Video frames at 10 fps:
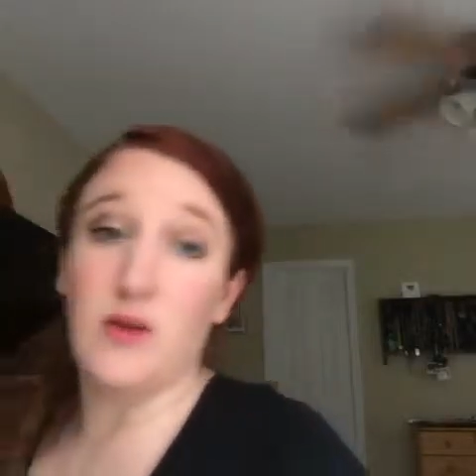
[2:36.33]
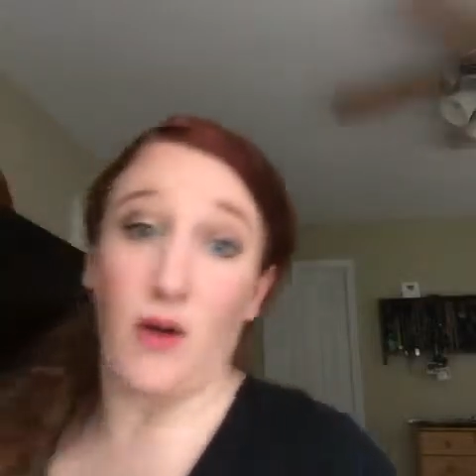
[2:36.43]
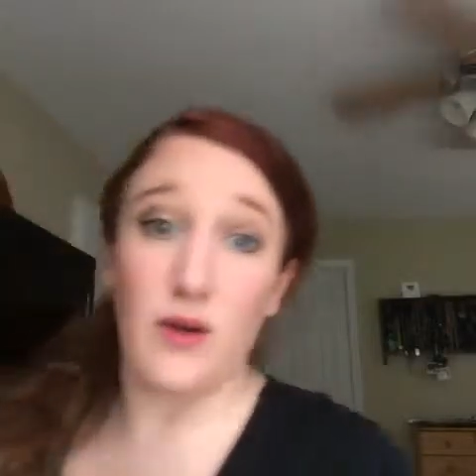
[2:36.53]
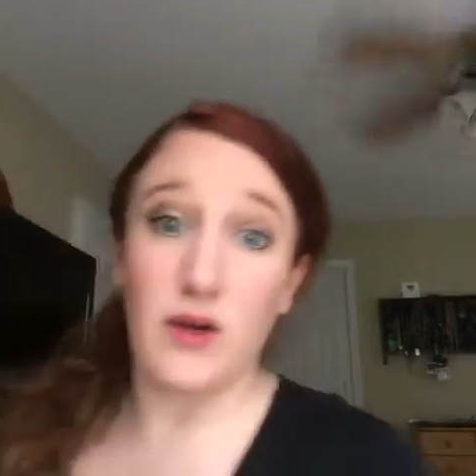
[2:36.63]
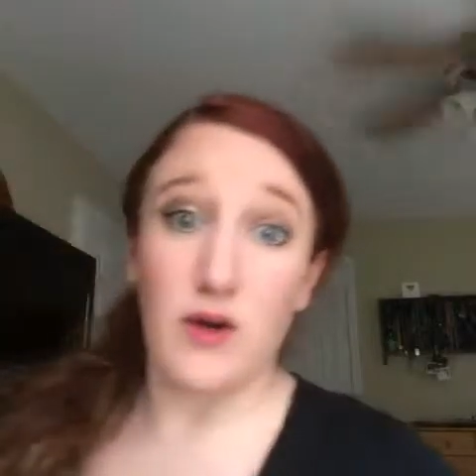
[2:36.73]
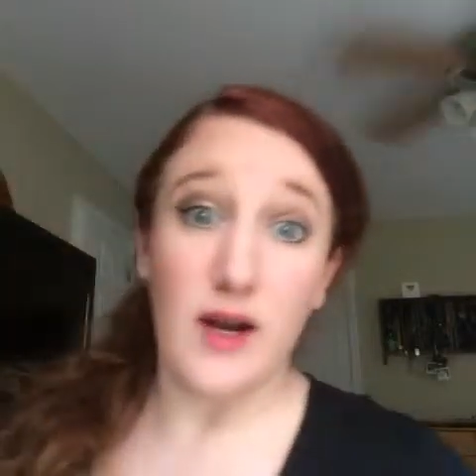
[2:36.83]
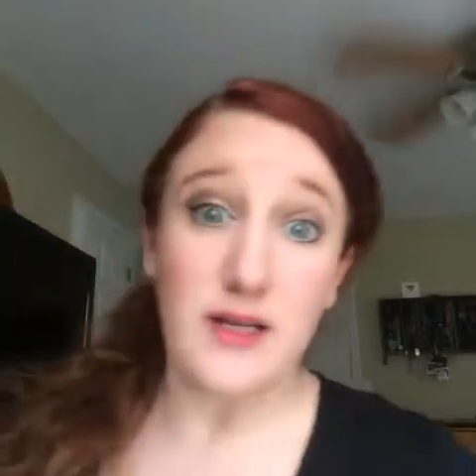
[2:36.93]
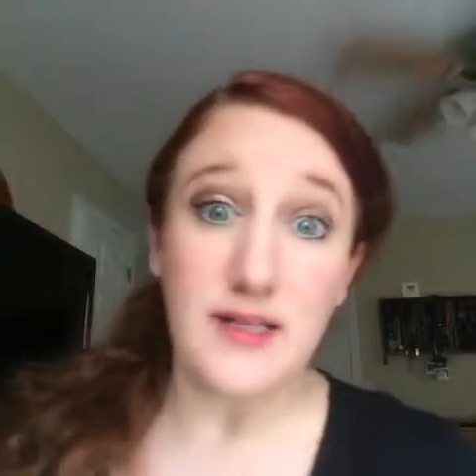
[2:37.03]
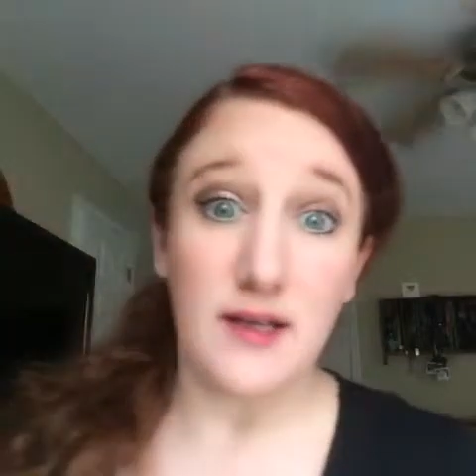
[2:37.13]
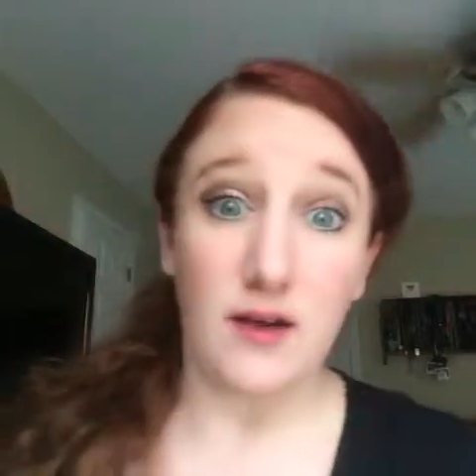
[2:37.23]
know, going
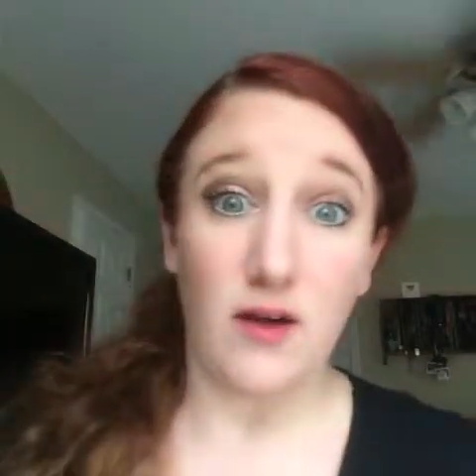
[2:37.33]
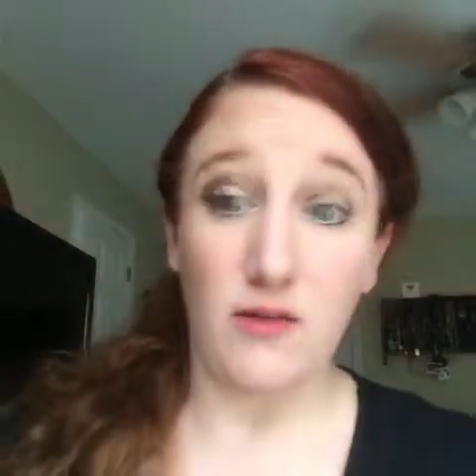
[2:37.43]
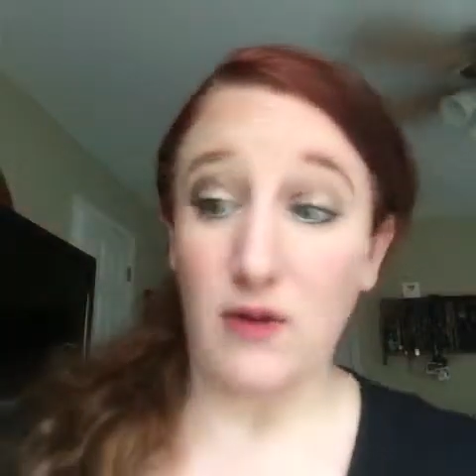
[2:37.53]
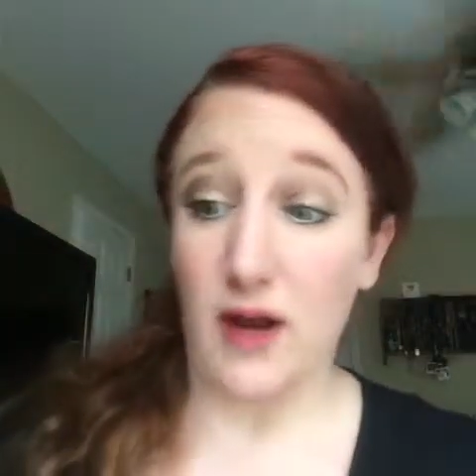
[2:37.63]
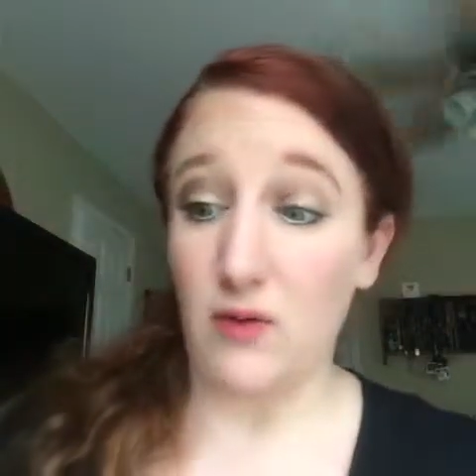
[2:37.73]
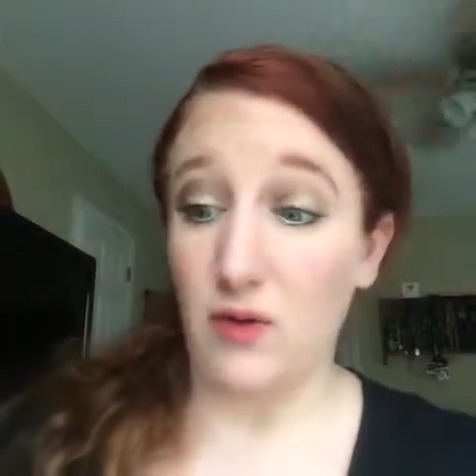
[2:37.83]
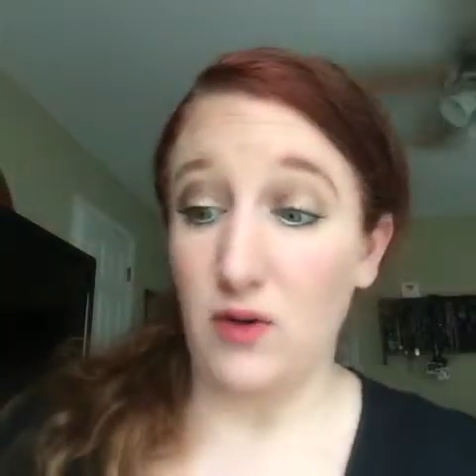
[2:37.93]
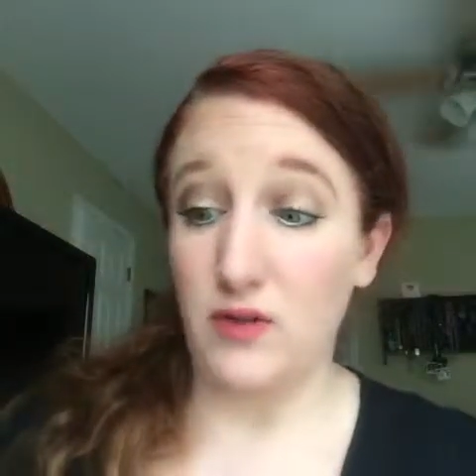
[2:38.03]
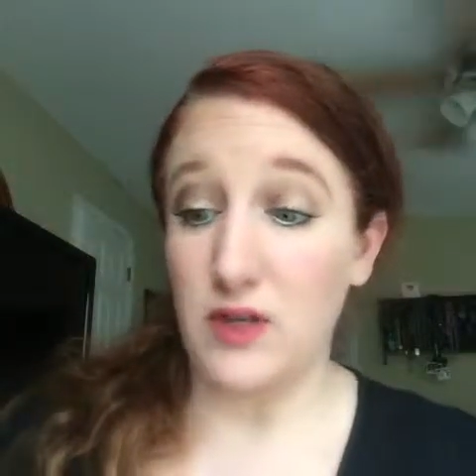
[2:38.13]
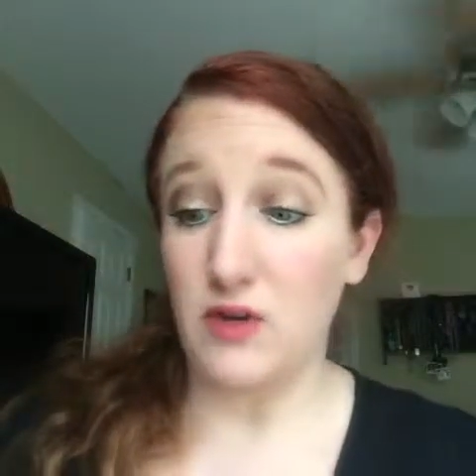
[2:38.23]
crazy and going
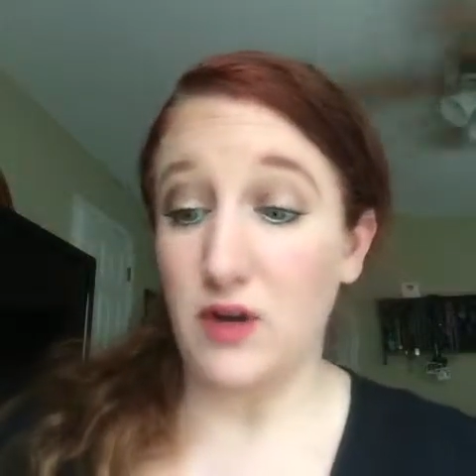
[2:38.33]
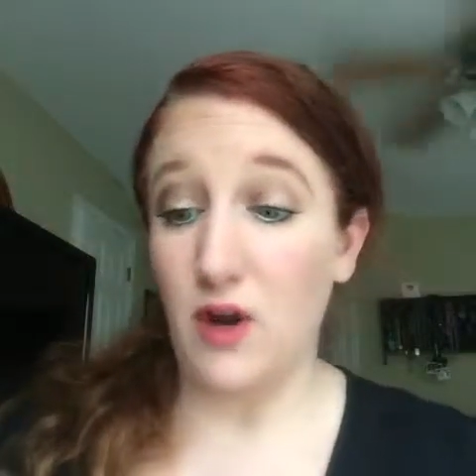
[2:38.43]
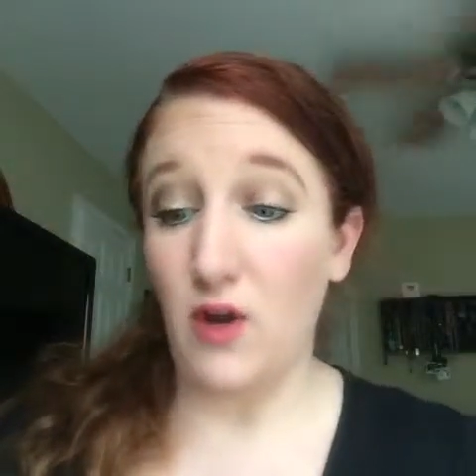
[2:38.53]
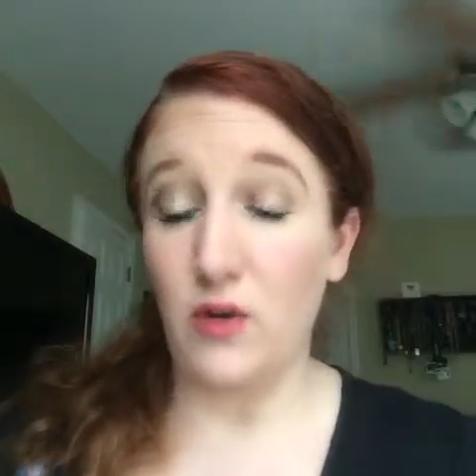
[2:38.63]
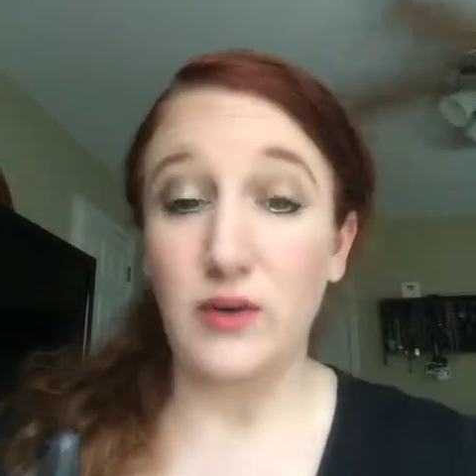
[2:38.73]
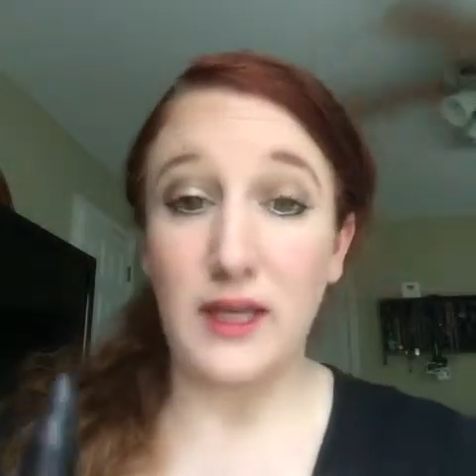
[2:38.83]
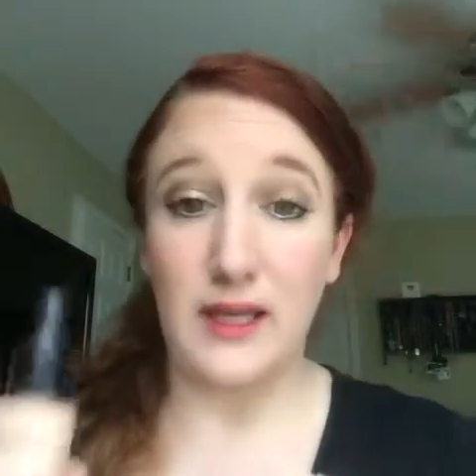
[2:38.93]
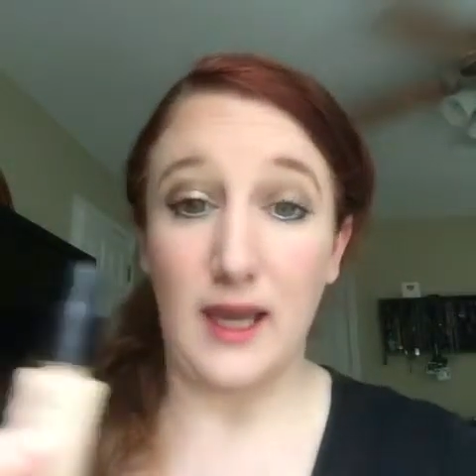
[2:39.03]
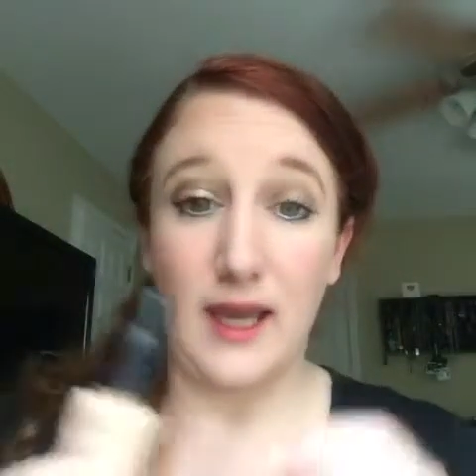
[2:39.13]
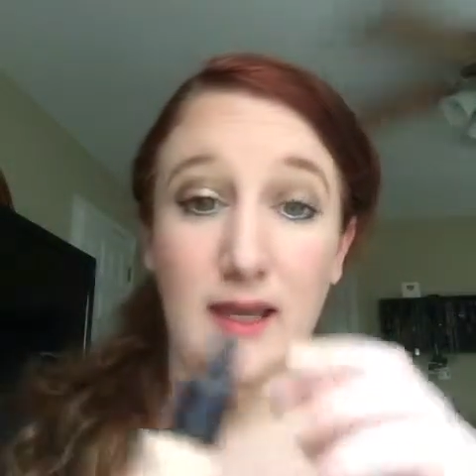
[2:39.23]
viral, that you can
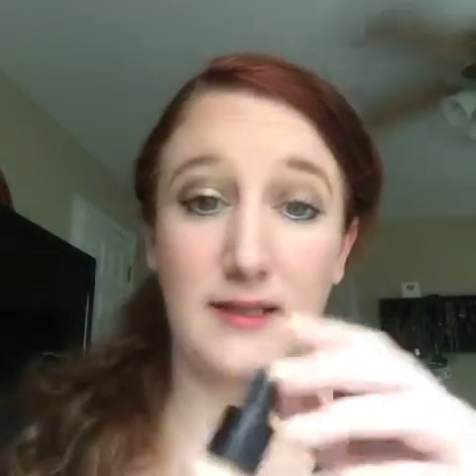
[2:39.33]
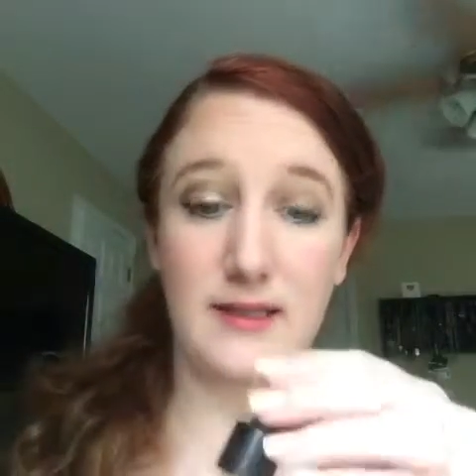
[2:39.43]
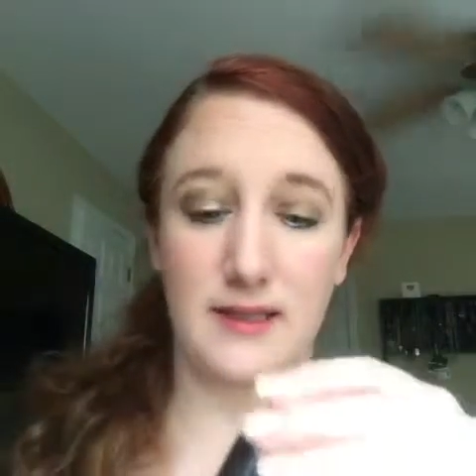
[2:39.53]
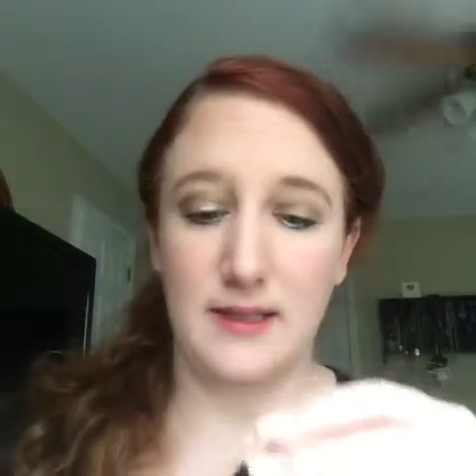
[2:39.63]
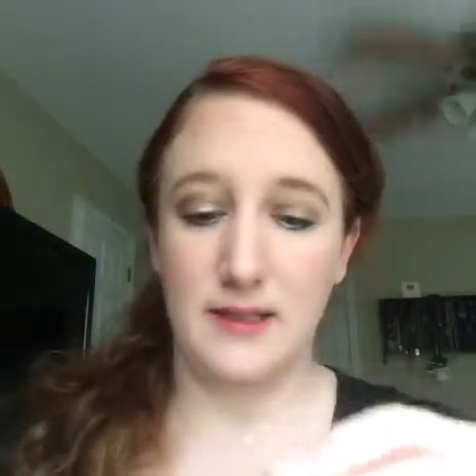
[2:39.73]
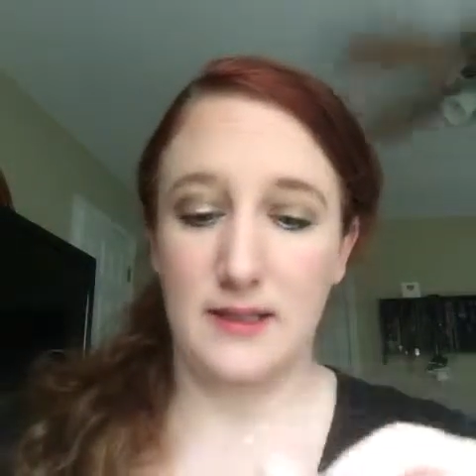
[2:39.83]
only get